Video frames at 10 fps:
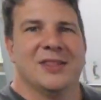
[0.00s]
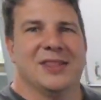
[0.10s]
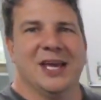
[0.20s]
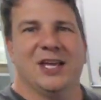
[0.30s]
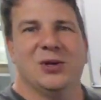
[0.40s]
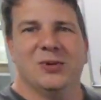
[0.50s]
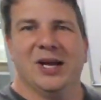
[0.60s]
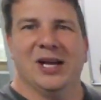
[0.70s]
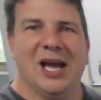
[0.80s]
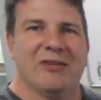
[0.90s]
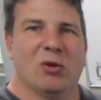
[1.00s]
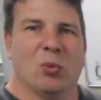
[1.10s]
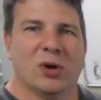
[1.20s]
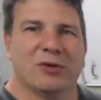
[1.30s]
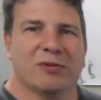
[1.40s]
Thank you and have a
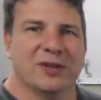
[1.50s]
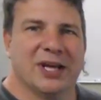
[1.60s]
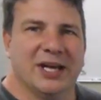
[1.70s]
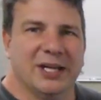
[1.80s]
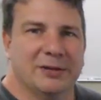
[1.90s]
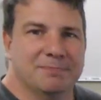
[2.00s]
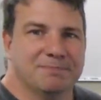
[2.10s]
wonderful day.